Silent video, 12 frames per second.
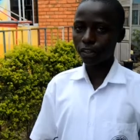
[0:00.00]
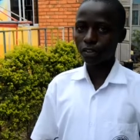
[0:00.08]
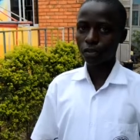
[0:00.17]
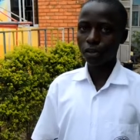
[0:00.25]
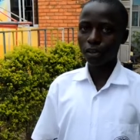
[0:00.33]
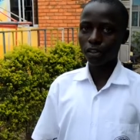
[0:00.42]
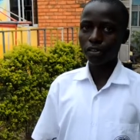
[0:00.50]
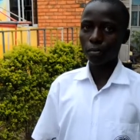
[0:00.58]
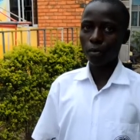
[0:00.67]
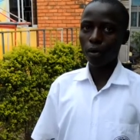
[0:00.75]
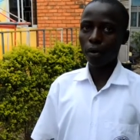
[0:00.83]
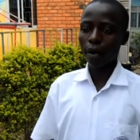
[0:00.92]
To get
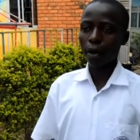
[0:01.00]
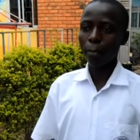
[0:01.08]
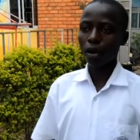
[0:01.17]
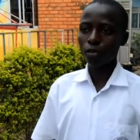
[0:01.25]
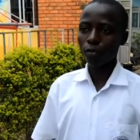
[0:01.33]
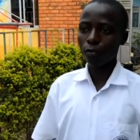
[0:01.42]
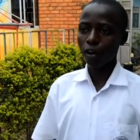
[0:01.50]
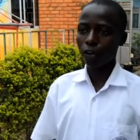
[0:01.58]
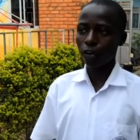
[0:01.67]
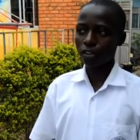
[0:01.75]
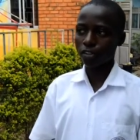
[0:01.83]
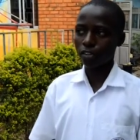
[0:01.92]
more about
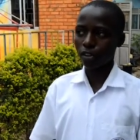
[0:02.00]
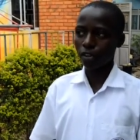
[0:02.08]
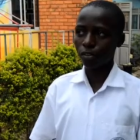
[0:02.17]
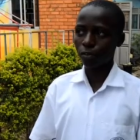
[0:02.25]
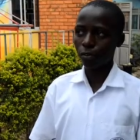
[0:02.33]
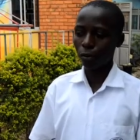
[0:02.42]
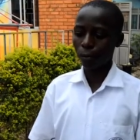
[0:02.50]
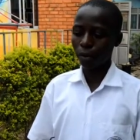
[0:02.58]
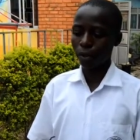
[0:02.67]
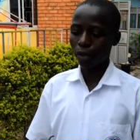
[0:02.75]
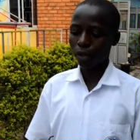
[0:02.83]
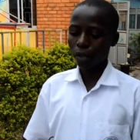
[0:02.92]
viruses from
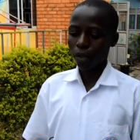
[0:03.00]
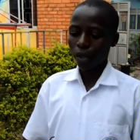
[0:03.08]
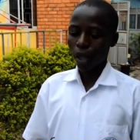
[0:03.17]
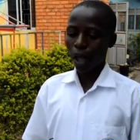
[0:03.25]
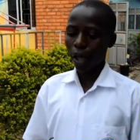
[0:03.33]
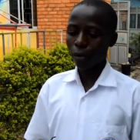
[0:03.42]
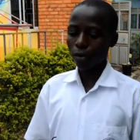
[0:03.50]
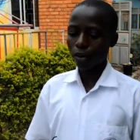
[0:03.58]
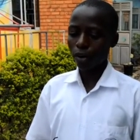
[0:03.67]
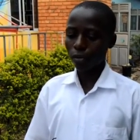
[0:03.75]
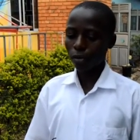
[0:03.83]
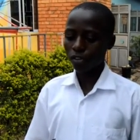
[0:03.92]
me, I would
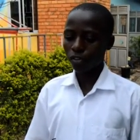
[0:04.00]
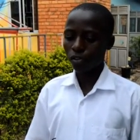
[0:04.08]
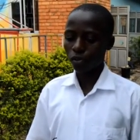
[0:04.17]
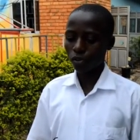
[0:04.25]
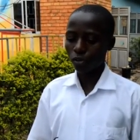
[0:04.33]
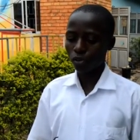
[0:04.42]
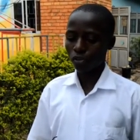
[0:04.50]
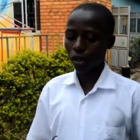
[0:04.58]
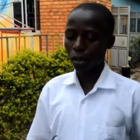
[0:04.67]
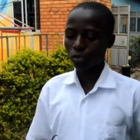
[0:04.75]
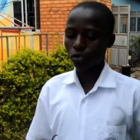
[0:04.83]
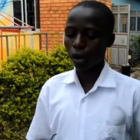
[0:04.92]
request you to
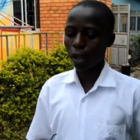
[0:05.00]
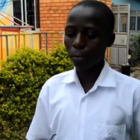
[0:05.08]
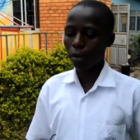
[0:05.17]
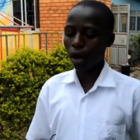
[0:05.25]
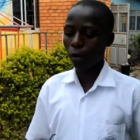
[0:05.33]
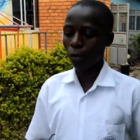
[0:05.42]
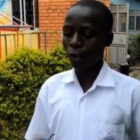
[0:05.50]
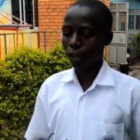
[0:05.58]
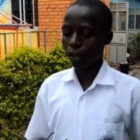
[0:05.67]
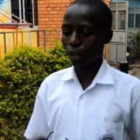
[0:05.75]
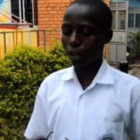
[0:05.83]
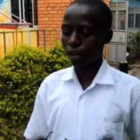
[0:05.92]
subscribe down
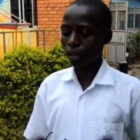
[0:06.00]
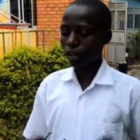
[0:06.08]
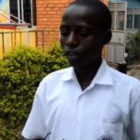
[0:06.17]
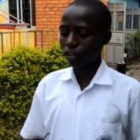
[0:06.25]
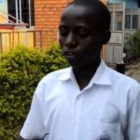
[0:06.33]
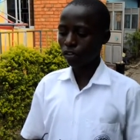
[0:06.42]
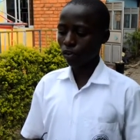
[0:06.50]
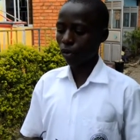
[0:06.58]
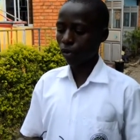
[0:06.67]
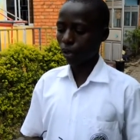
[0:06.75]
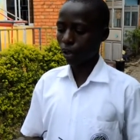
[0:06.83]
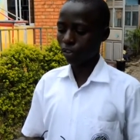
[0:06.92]
here
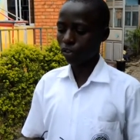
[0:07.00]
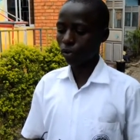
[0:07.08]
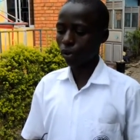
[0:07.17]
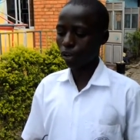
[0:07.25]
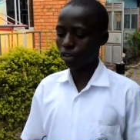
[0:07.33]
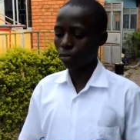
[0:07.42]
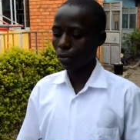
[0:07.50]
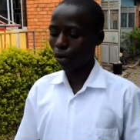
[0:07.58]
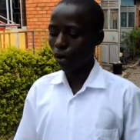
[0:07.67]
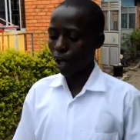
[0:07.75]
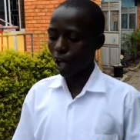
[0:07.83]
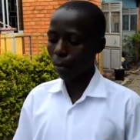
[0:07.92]
so that you get more
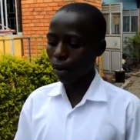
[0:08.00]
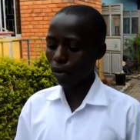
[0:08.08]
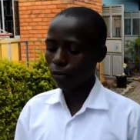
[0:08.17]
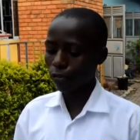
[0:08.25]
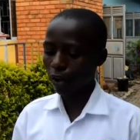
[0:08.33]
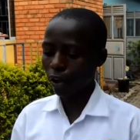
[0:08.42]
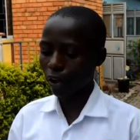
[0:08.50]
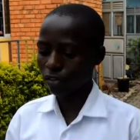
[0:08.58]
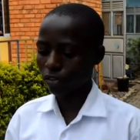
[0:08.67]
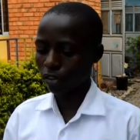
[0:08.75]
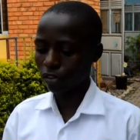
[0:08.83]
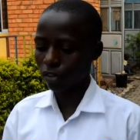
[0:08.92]
about
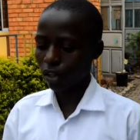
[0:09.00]
viruses.